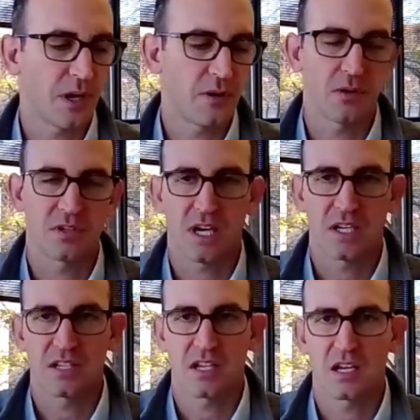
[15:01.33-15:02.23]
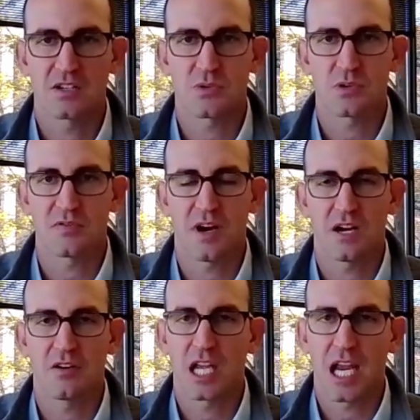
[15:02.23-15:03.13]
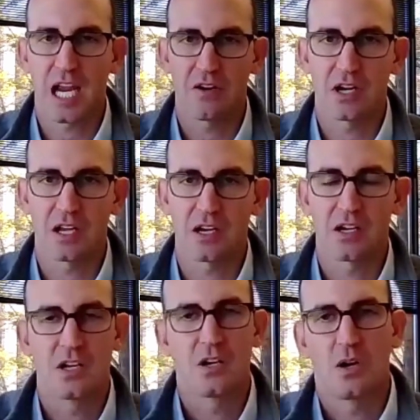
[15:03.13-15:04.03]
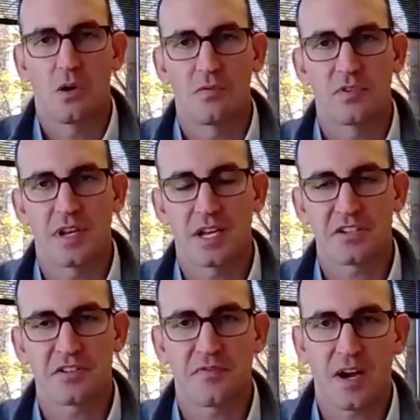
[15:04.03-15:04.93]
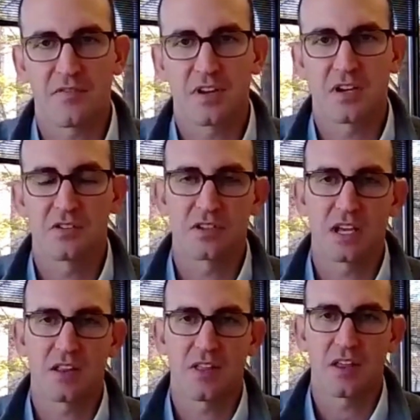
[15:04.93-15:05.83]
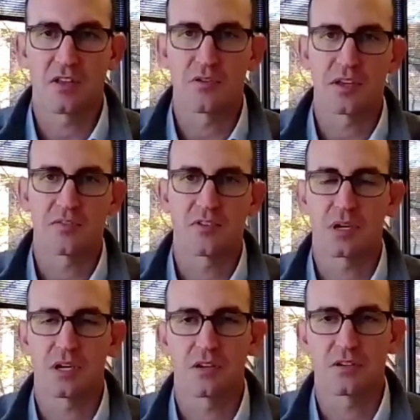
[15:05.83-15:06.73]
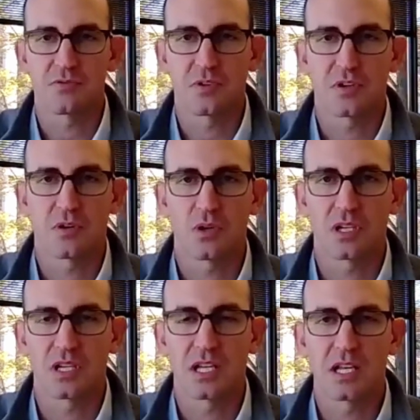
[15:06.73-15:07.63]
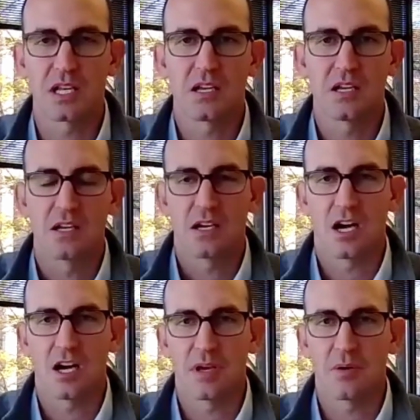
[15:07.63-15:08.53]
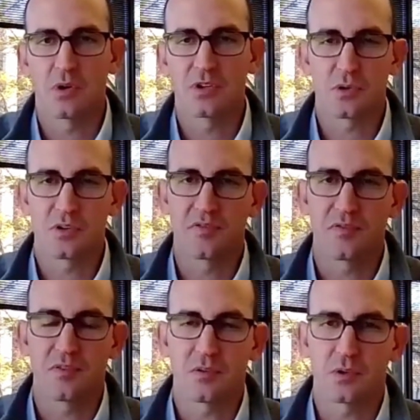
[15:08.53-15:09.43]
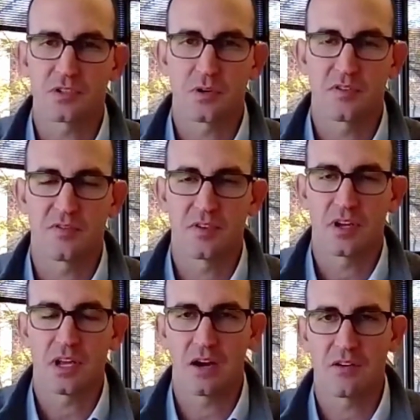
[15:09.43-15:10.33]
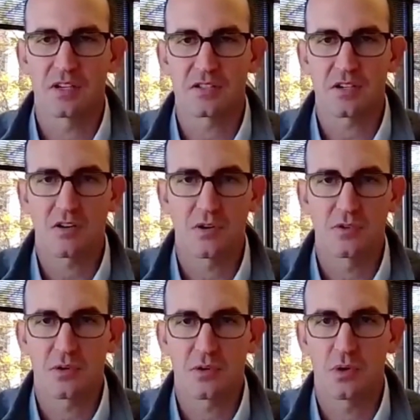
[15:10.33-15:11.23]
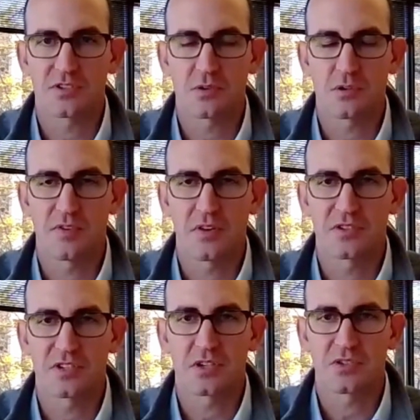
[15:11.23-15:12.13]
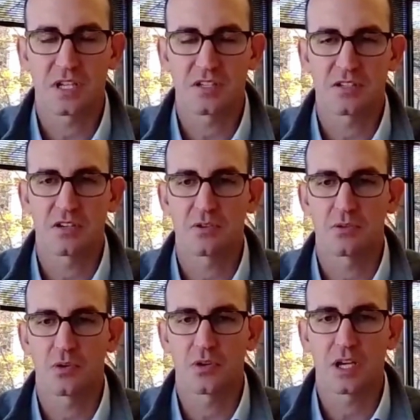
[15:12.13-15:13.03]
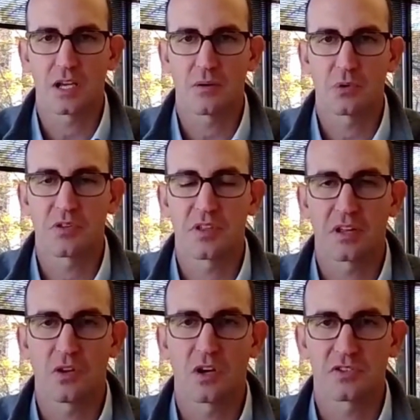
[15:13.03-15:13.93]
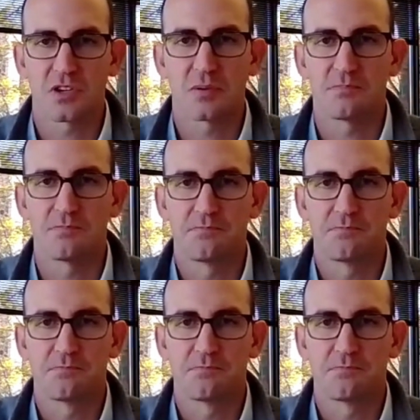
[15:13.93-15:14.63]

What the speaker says: prioritizing any sort of hiring area over the next 5 years that you think Vermeer is really going to need? And what sort of areas are those, or what sort of other skill sets are you looking and when you think long term?